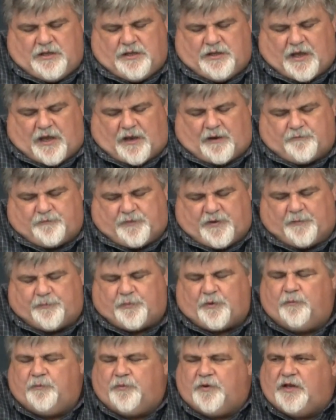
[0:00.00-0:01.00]
that
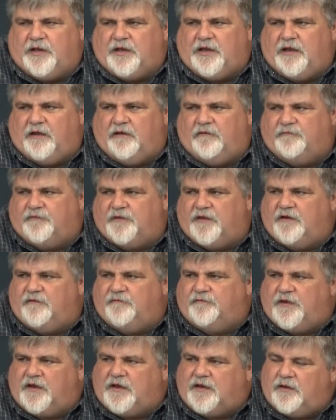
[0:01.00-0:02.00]
people believe that
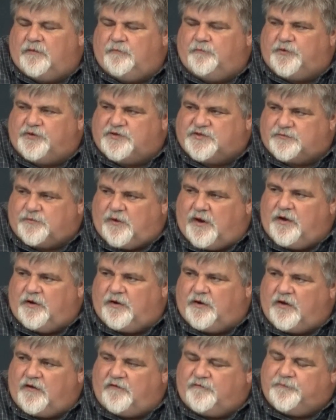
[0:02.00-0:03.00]
if they can persuade
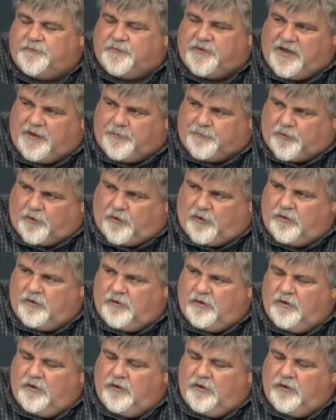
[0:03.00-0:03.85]
enough people